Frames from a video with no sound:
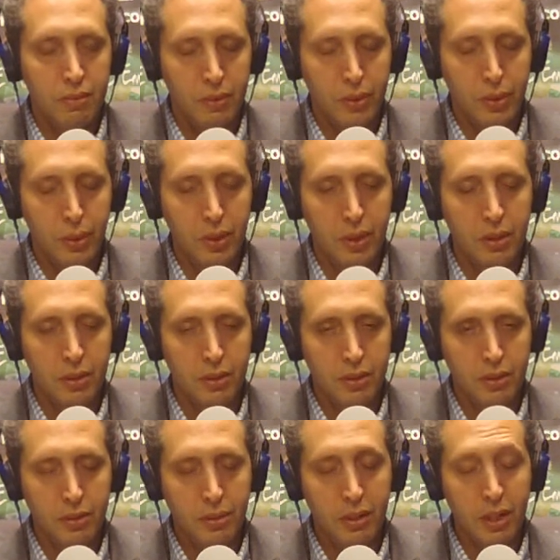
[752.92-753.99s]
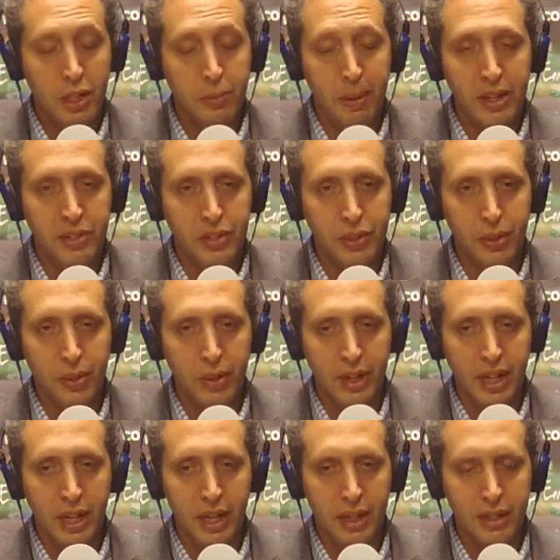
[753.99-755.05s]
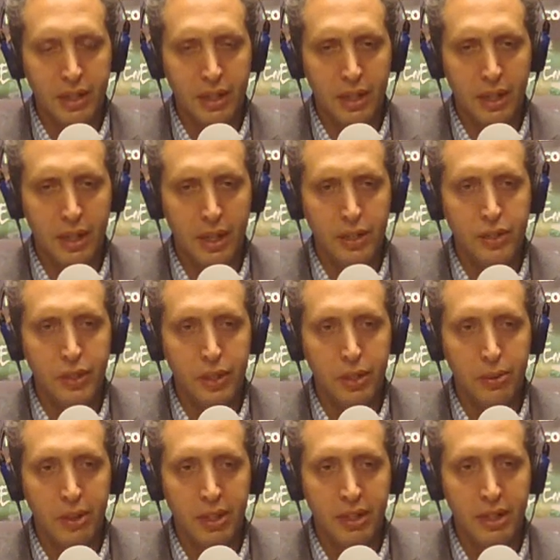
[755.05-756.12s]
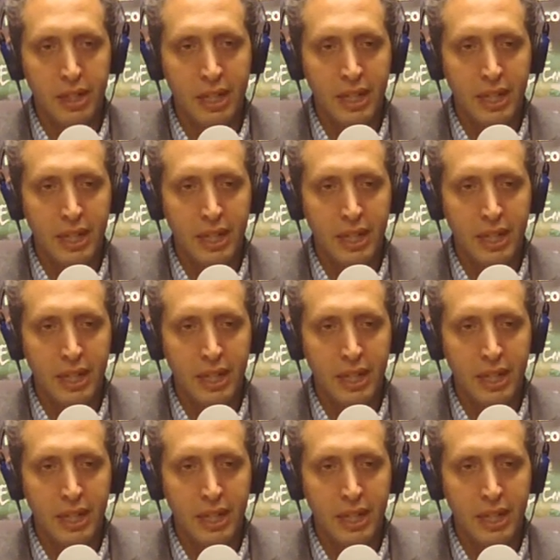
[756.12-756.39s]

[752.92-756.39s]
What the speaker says: Sure. Well, the space is so hard to get on into, and